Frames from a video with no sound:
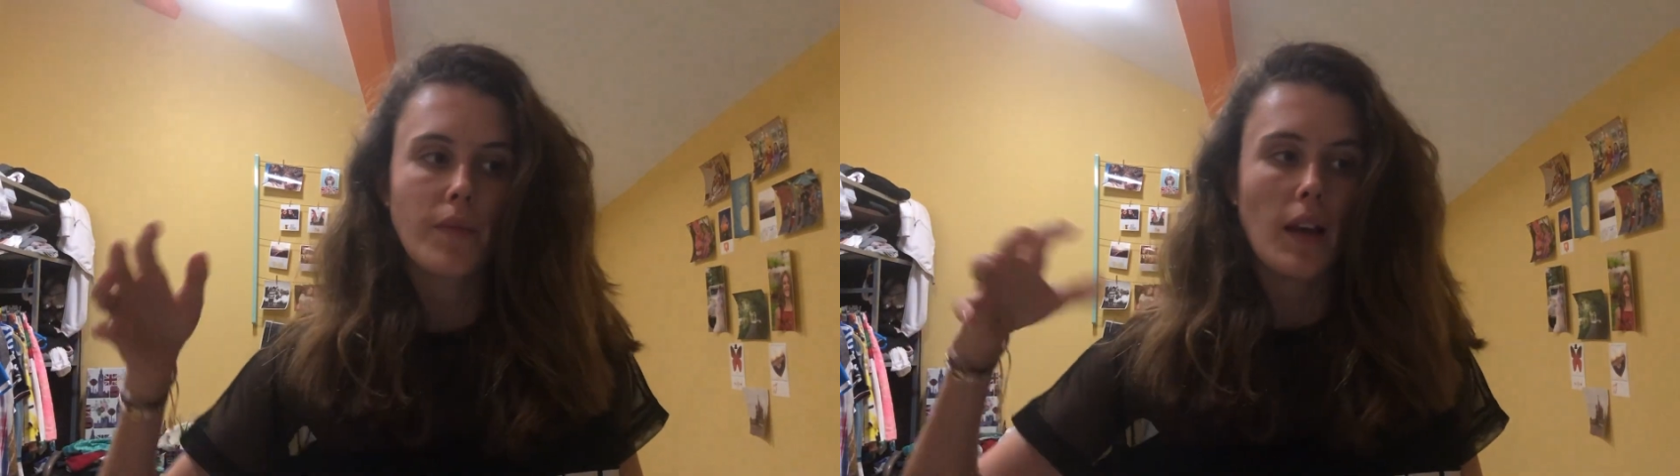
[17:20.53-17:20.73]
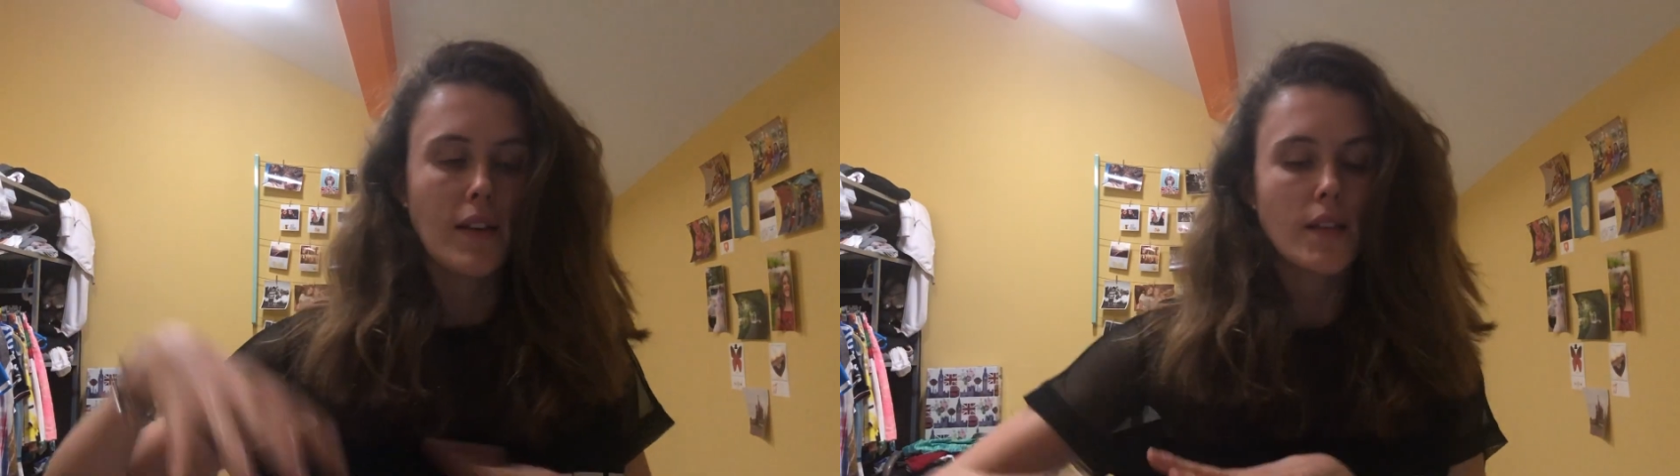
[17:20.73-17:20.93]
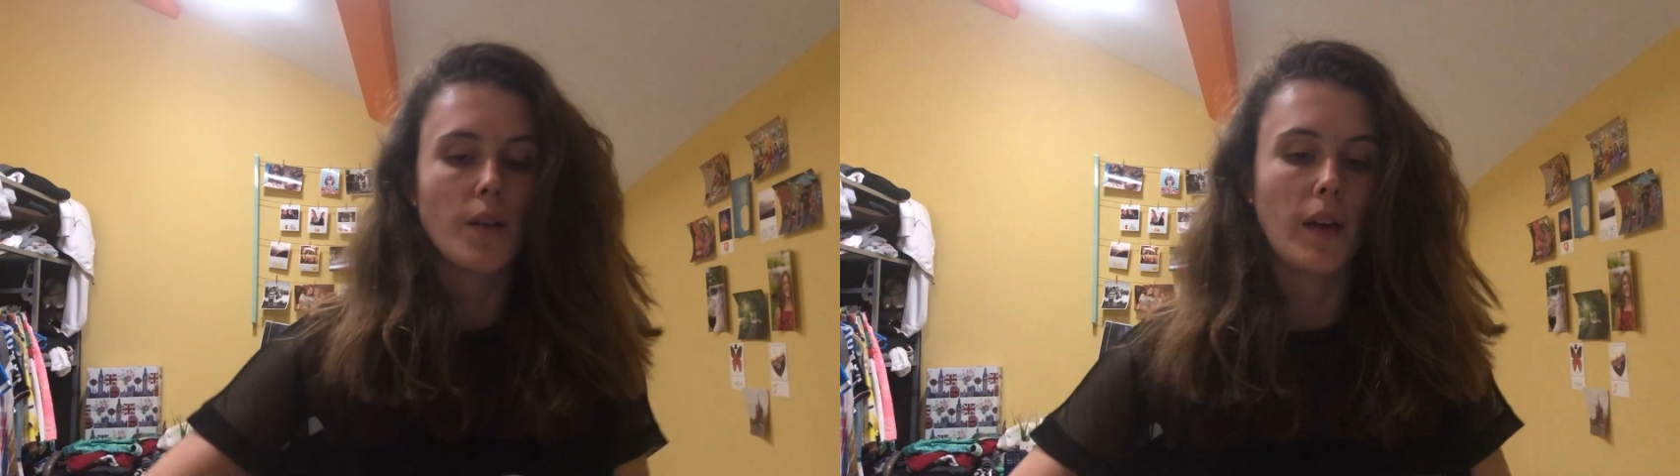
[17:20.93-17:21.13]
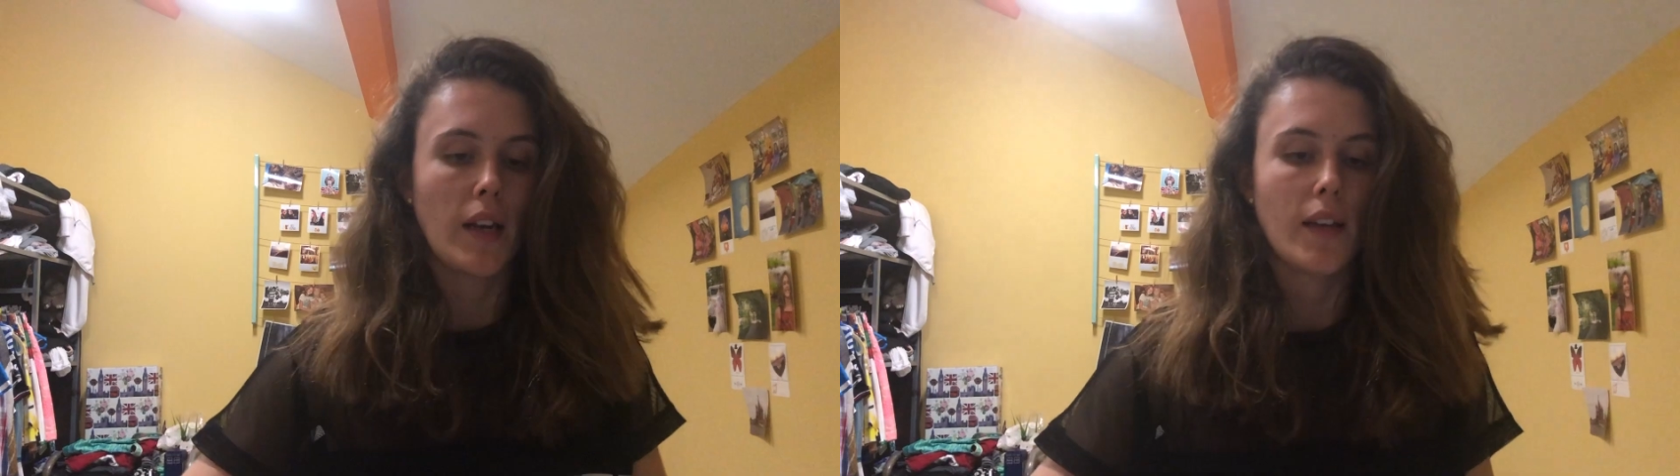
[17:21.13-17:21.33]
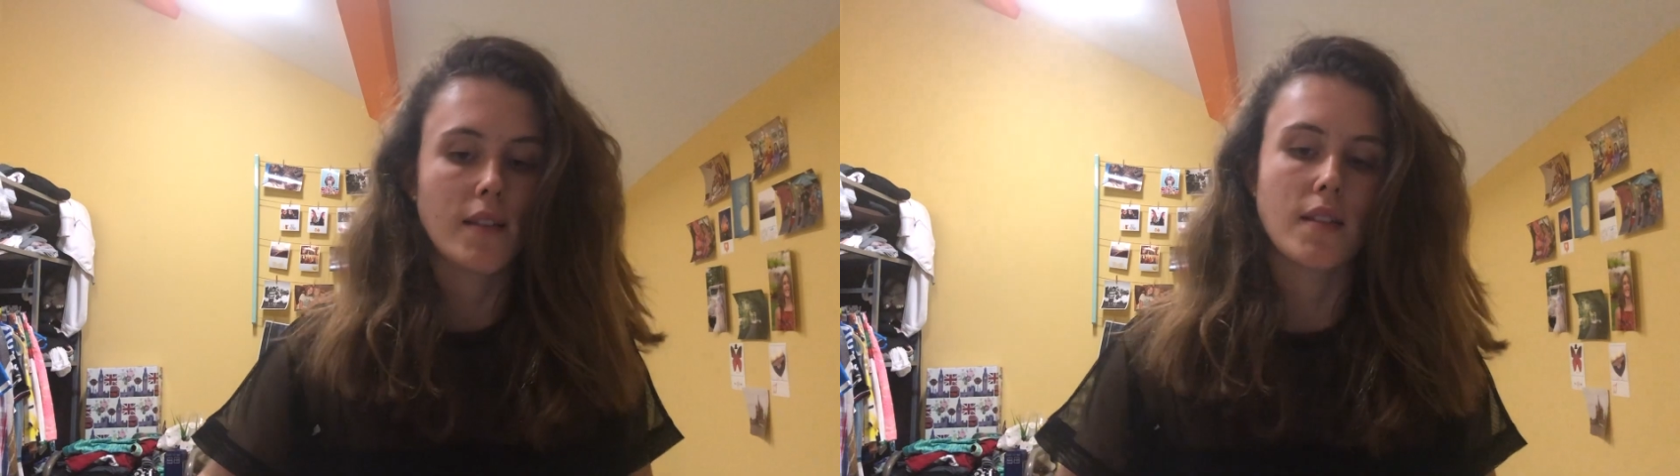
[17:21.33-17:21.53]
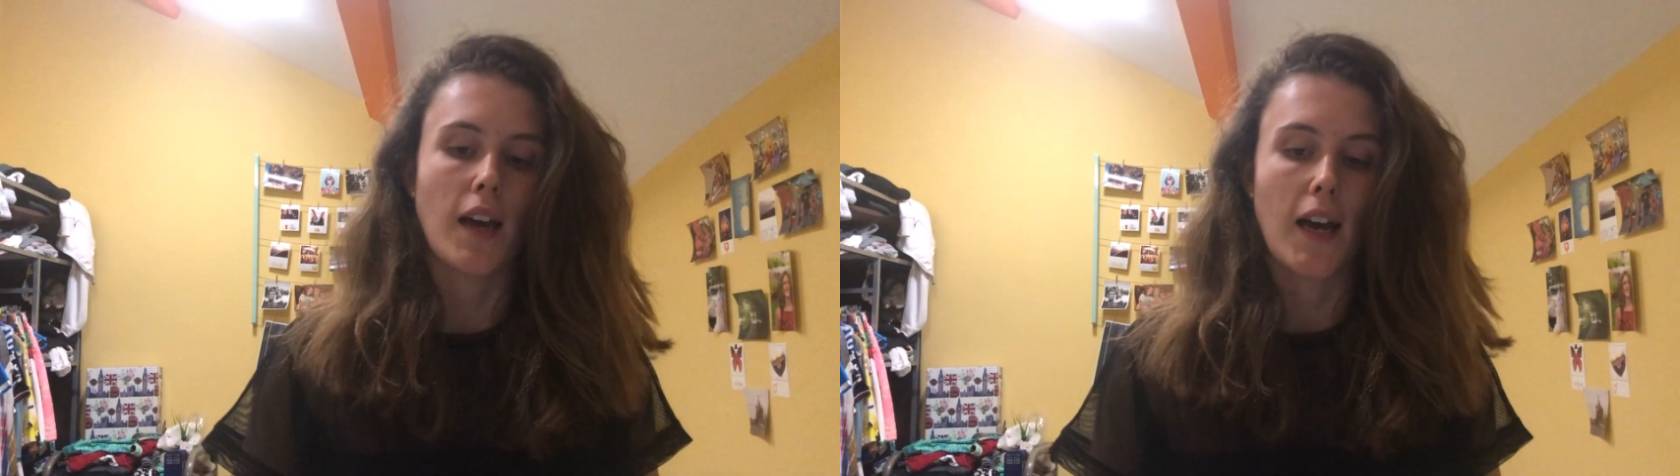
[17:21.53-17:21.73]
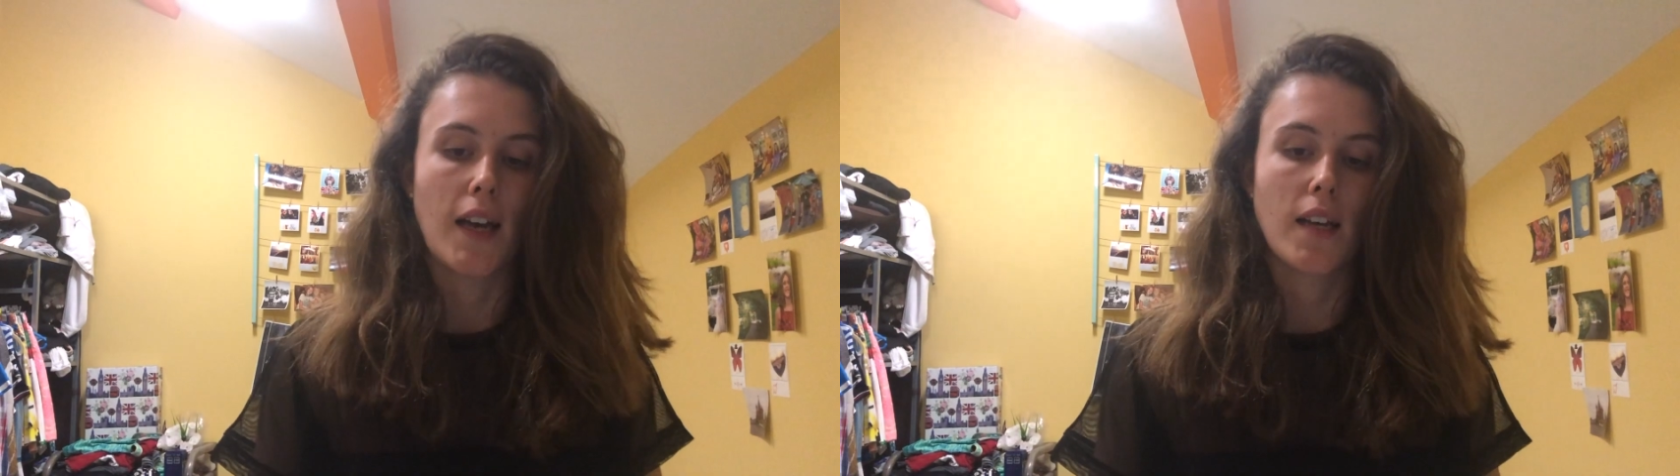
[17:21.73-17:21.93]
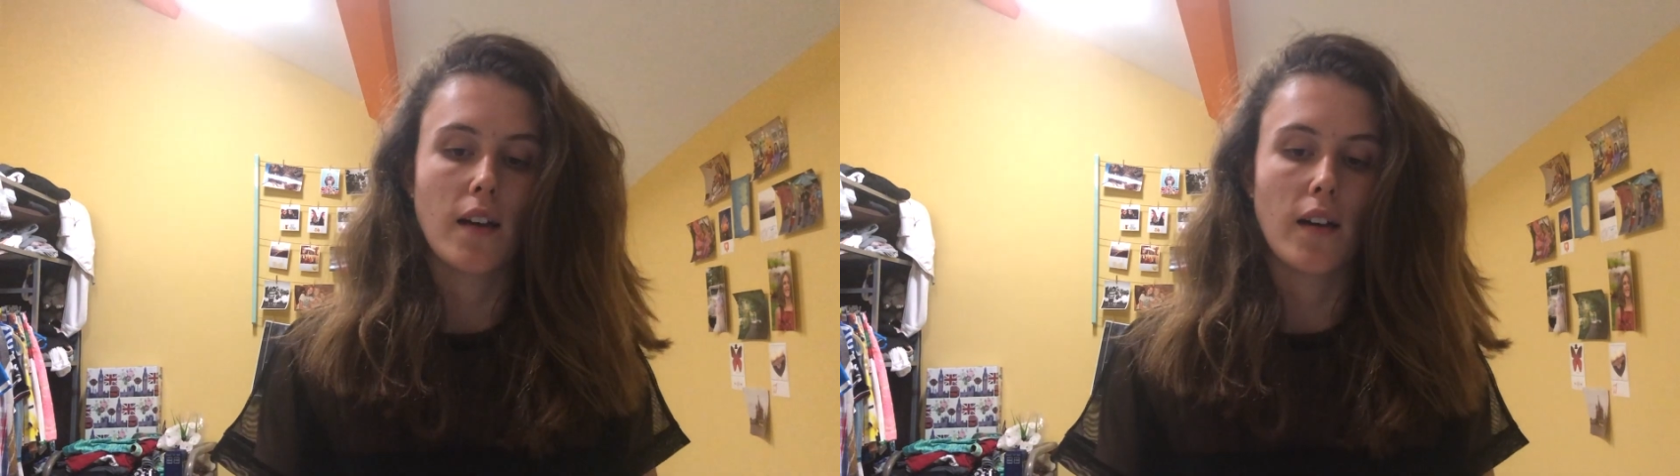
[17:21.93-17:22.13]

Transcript: essay writing aside,